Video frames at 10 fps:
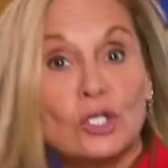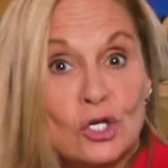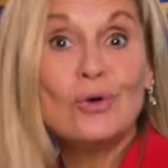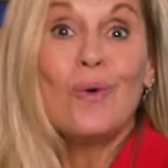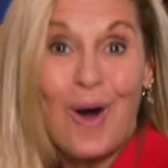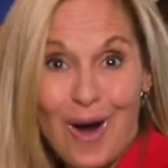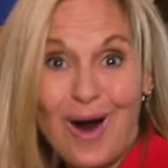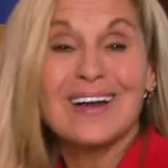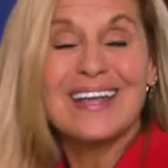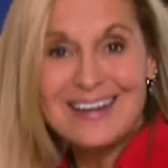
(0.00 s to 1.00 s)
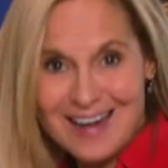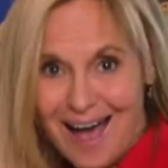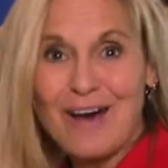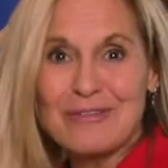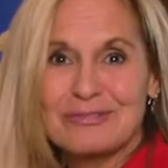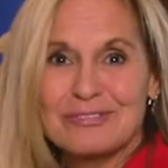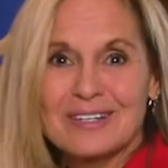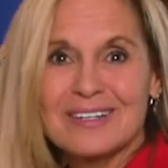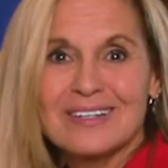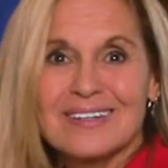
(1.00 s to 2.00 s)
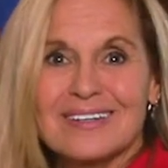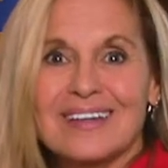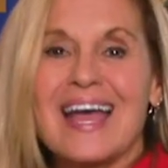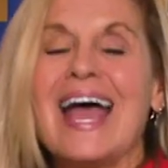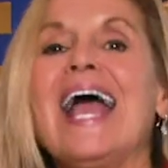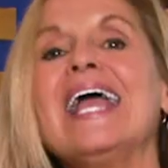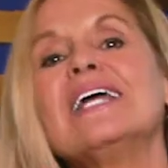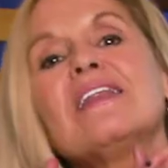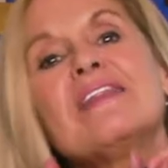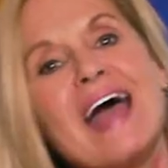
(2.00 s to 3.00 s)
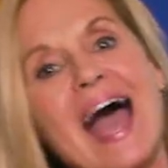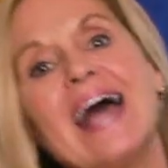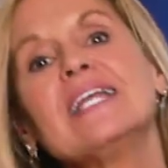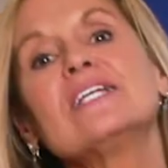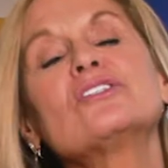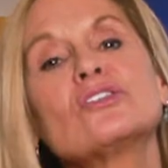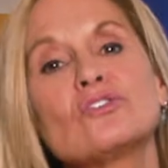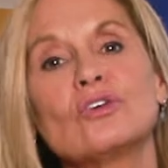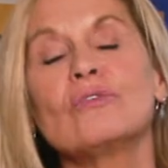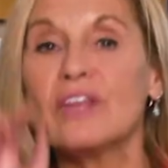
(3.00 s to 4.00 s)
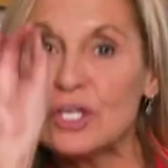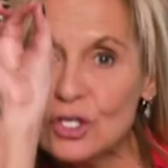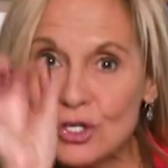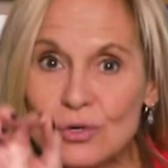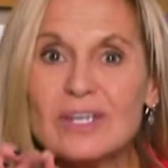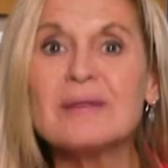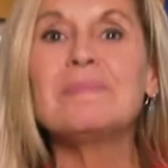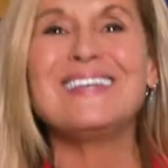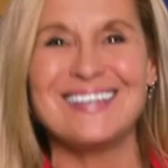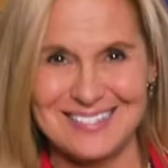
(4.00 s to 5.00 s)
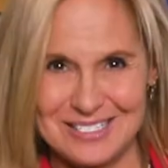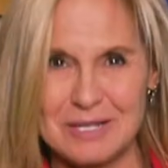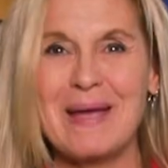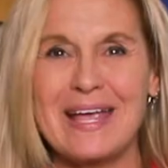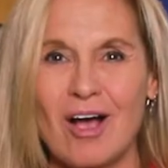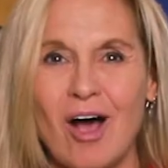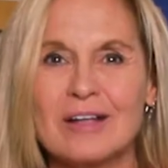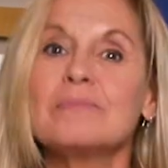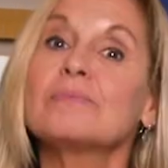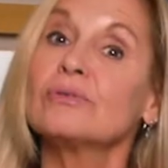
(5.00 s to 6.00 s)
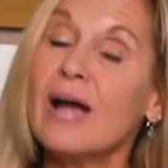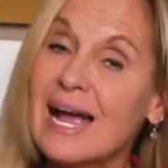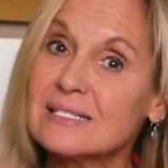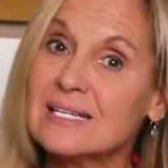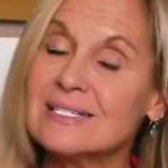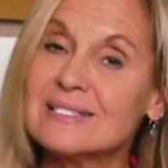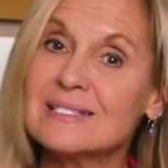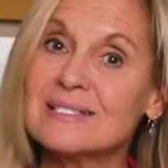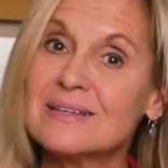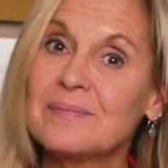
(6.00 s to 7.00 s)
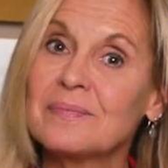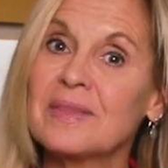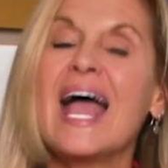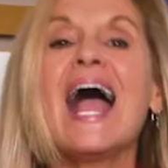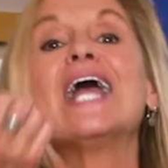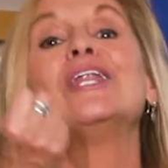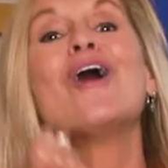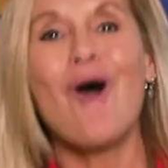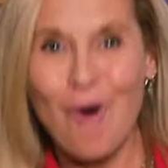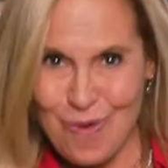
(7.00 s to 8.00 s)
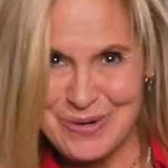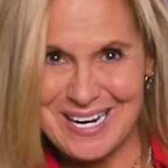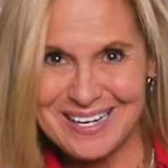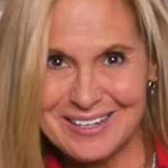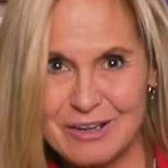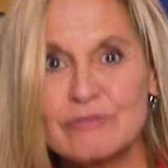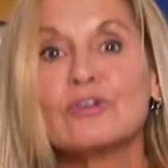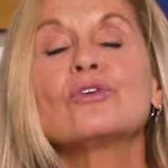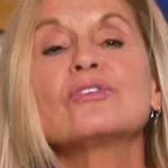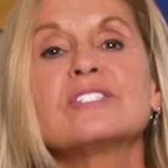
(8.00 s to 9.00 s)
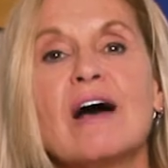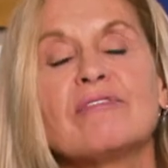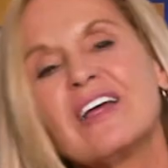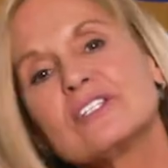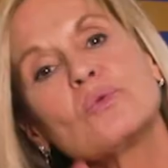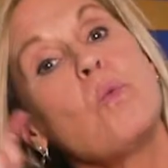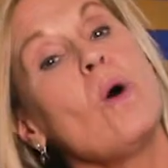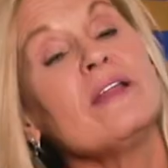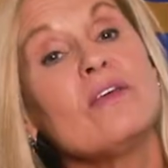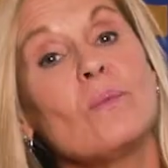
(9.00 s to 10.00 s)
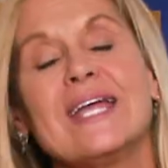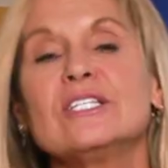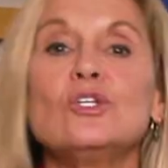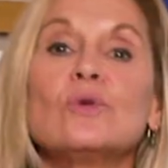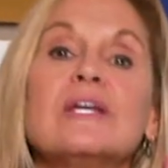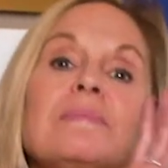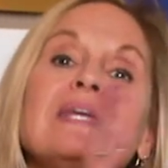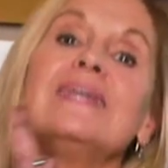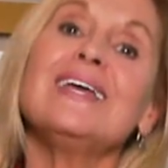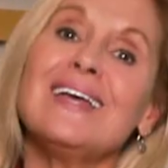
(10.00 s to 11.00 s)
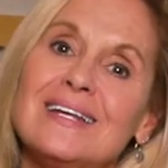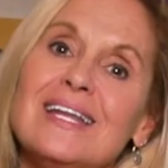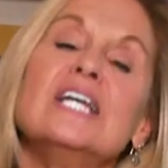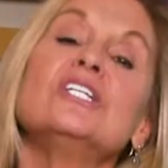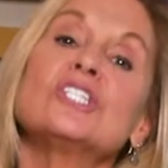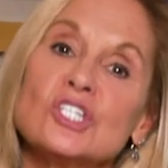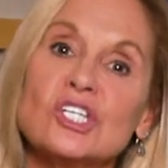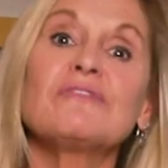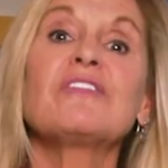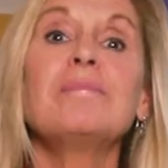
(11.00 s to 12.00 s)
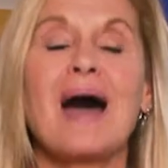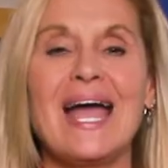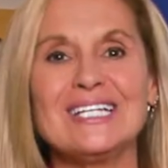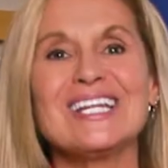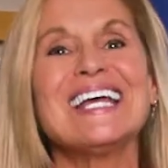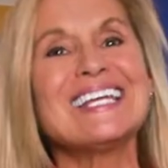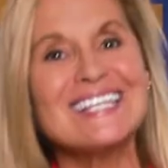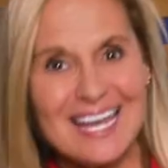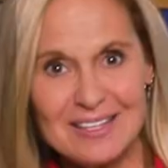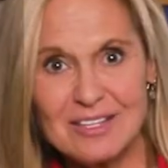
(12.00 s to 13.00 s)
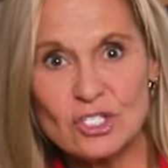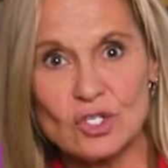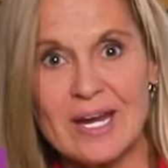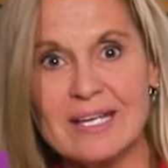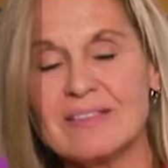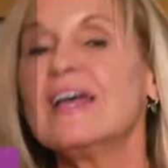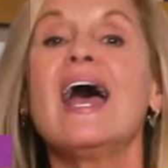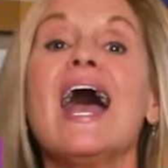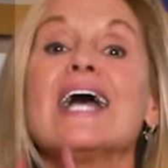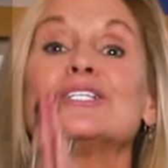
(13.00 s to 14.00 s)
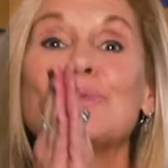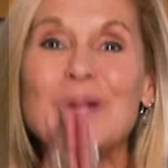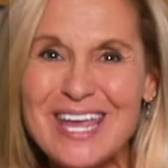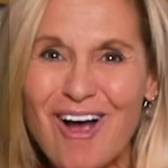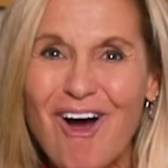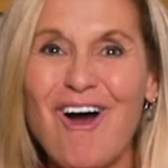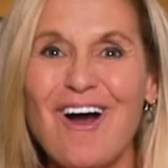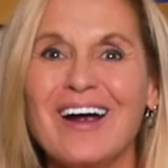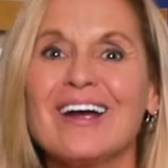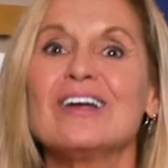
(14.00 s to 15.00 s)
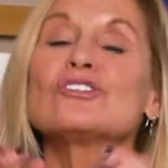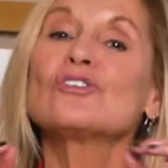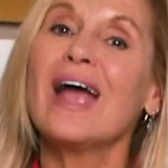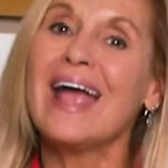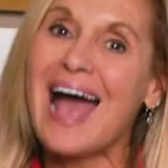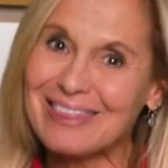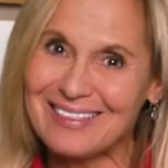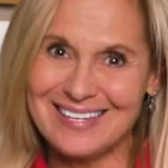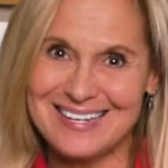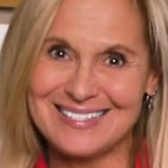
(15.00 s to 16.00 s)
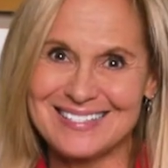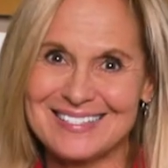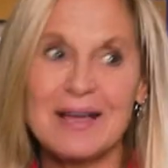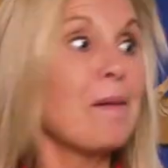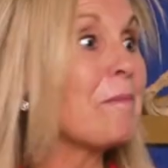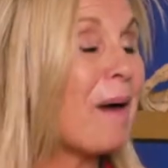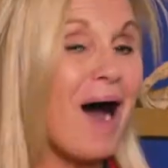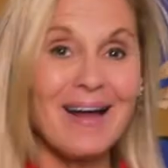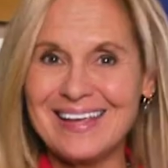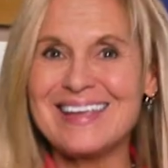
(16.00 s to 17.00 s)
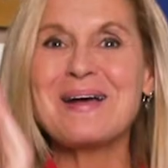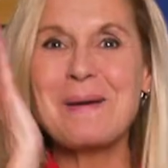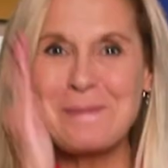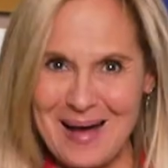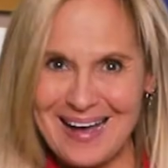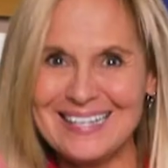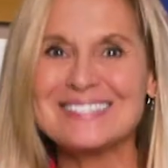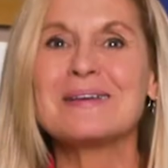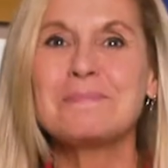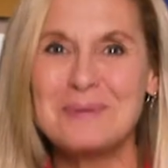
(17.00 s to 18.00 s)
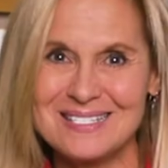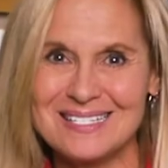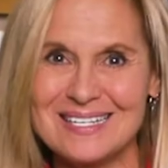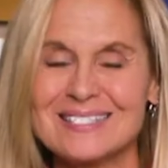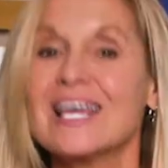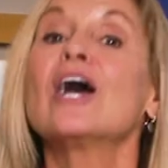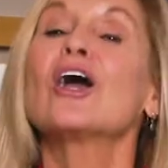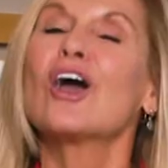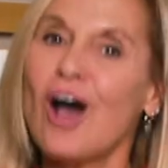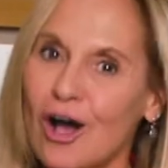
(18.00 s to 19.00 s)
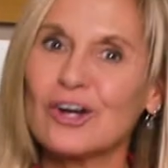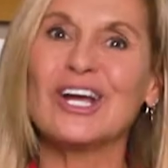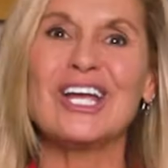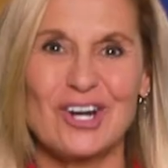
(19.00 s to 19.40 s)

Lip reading: you are enough. And that is the truth that you can begin to bank on, practice, and own for yourself. That's one of the ways you can begin to shift the mind, gain the strength as we are triathletes, body, mind, business, conquering